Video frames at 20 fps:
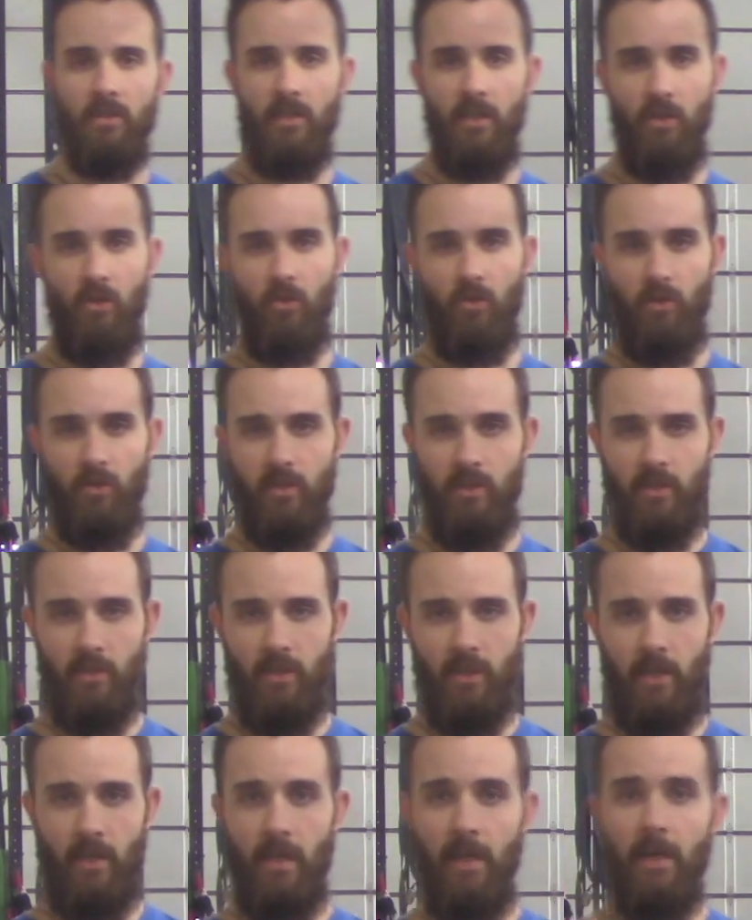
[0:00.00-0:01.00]

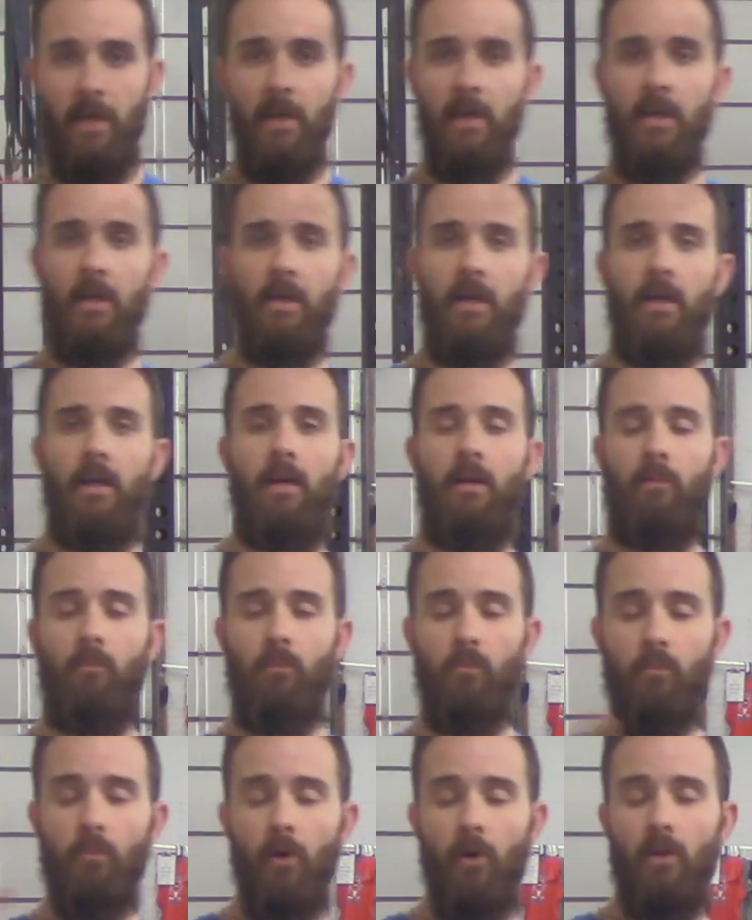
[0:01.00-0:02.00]
continuously uh,
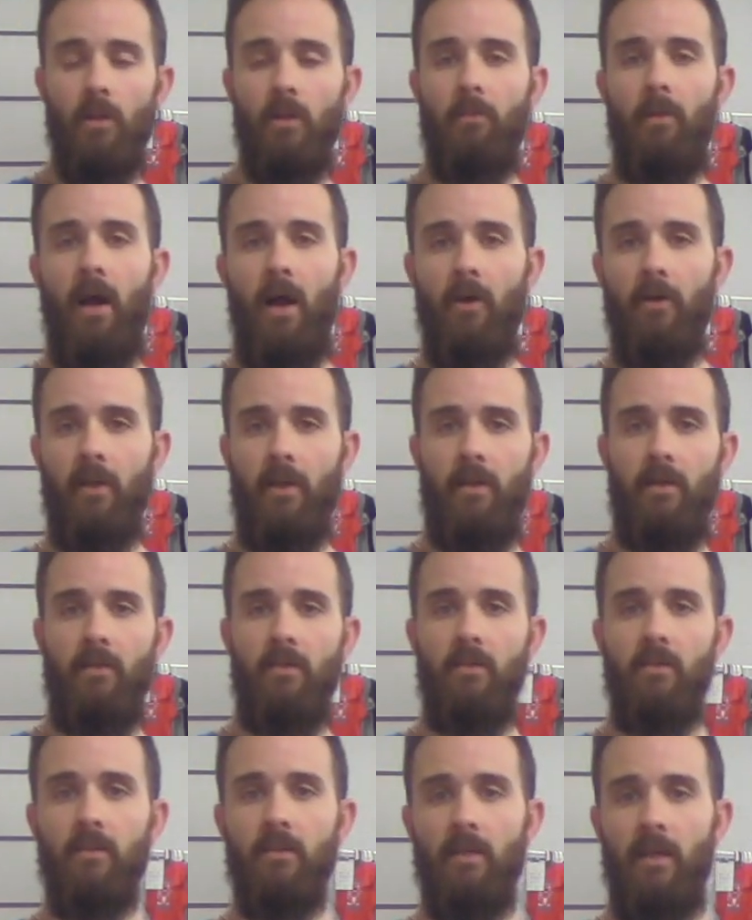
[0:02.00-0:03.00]
pull them out
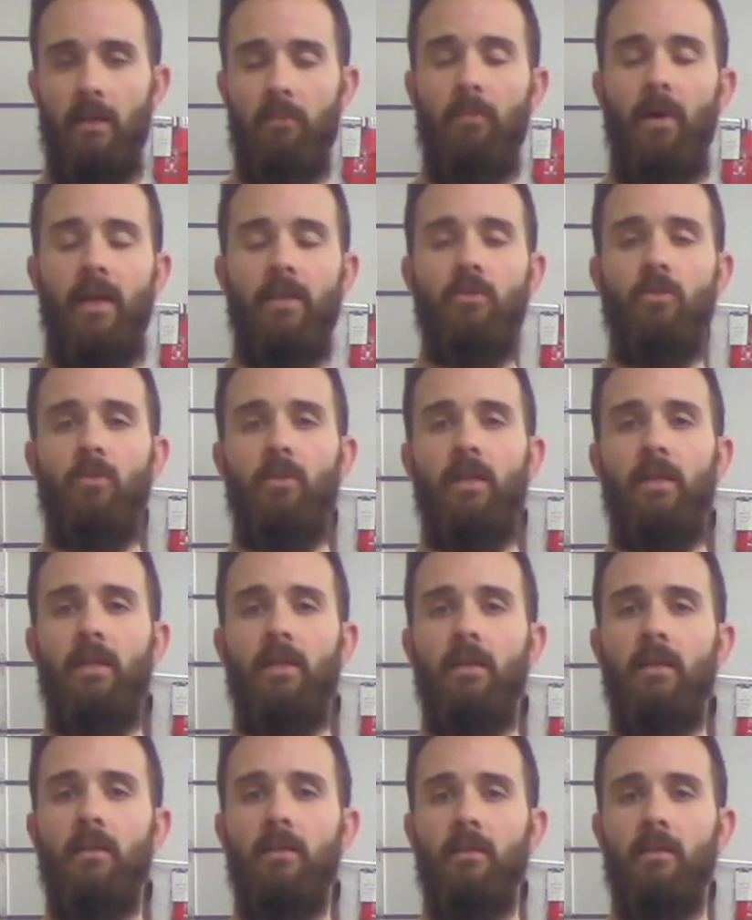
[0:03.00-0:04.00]
in, and by doing
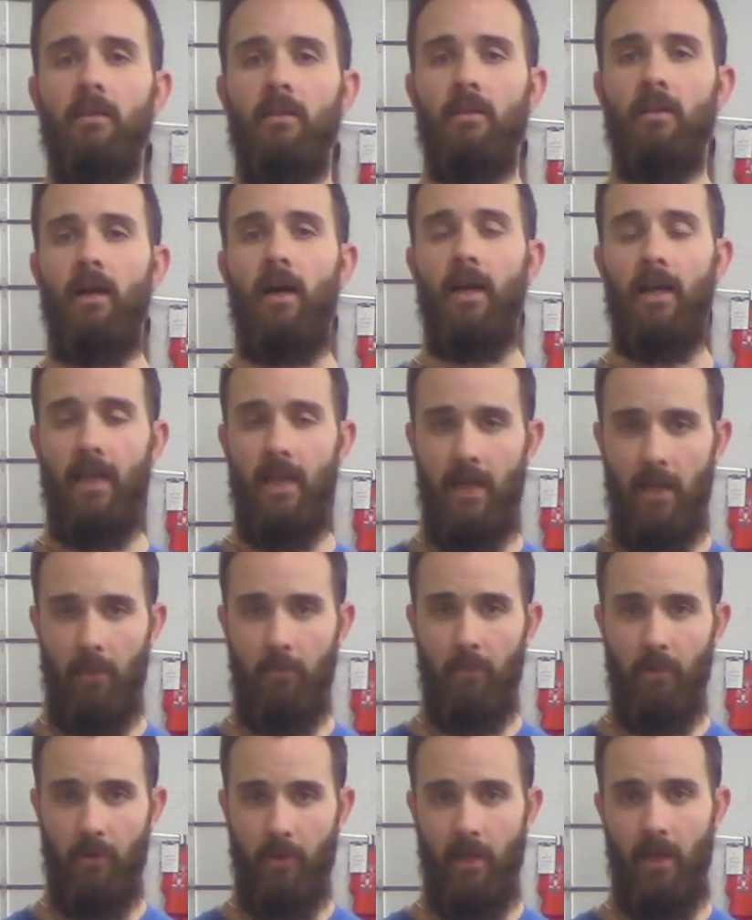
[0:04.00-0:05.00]
a
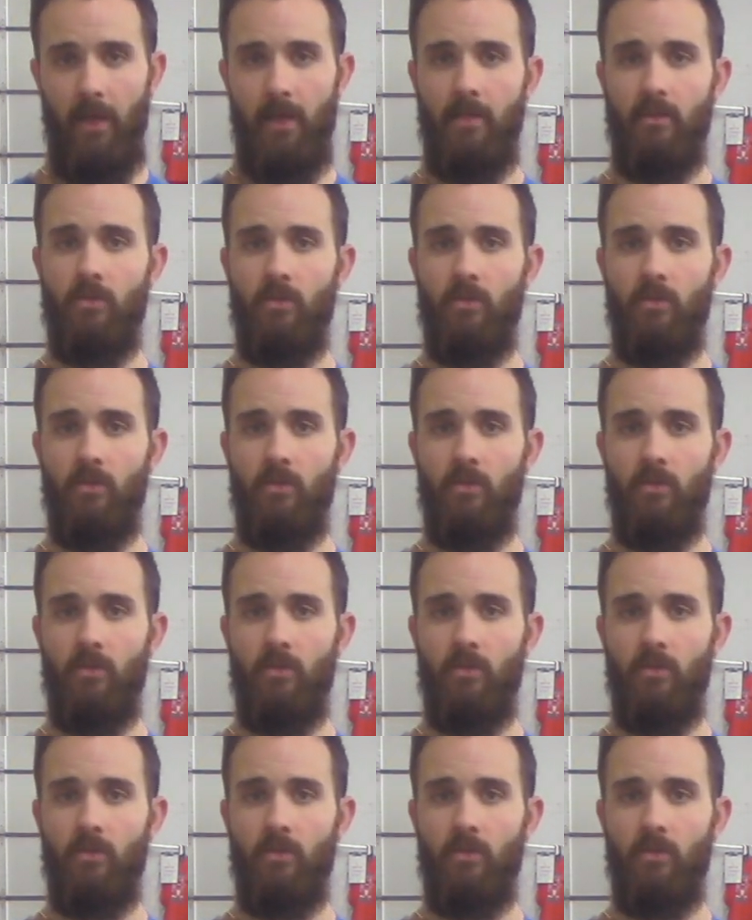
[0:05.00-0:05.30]
kip, okay?